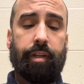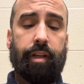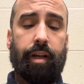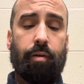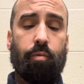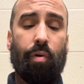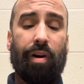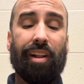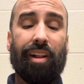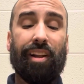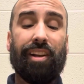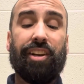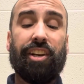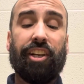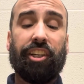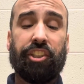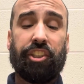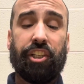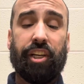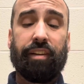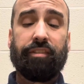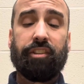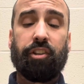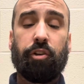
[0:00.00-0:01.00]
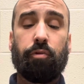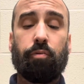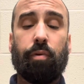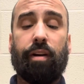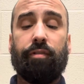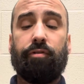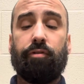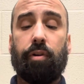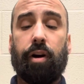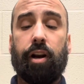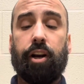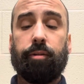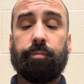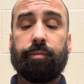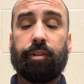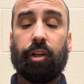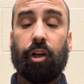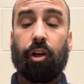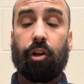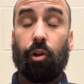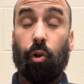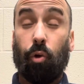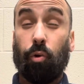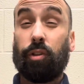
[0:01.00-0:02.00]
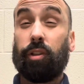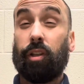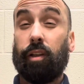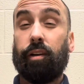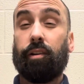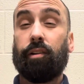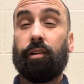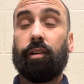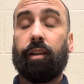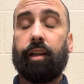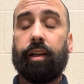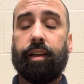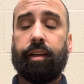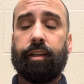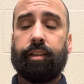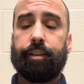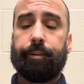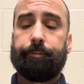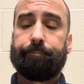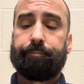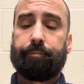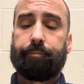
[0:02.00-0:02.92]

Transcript: while initiatives and referendums are closely interlinked,